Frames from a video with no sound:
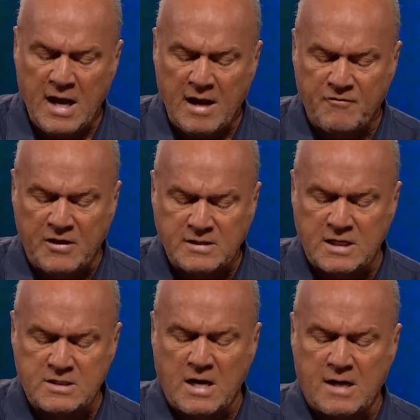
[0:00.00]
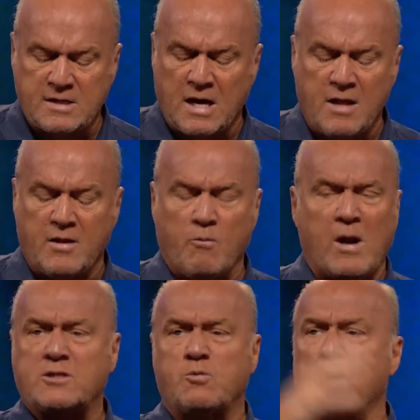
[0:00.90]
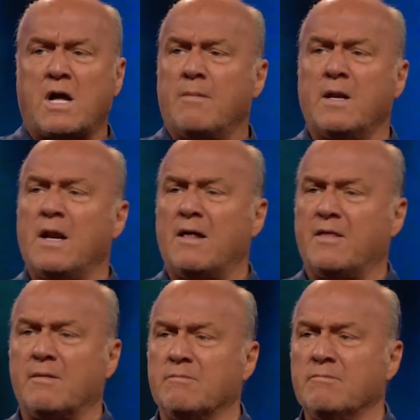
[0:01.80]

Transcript: If this is not done, the rest will come to nothing.